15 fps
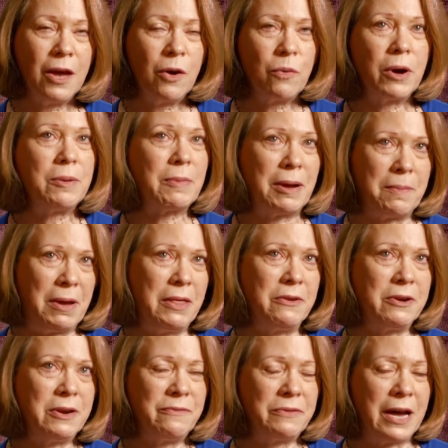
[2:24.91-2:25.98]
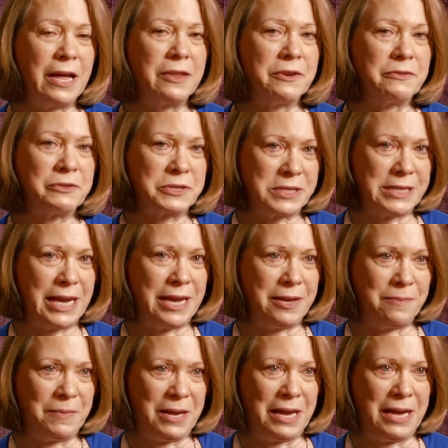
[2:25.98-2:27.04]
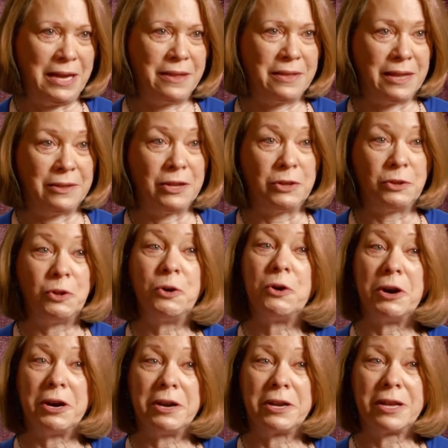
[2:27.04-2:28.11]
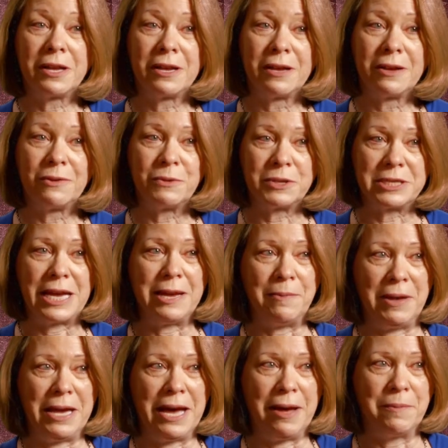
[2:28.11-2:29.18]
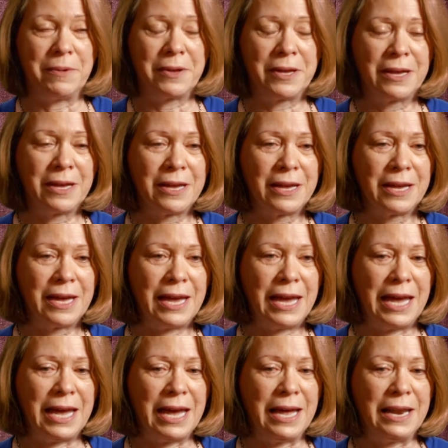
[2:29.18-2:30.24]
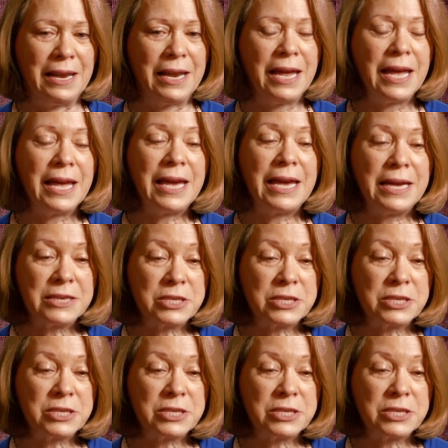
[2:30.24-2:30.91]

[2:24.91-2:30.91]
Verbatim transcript: "When my mother and father forsake me, then the Lord will take me up." And he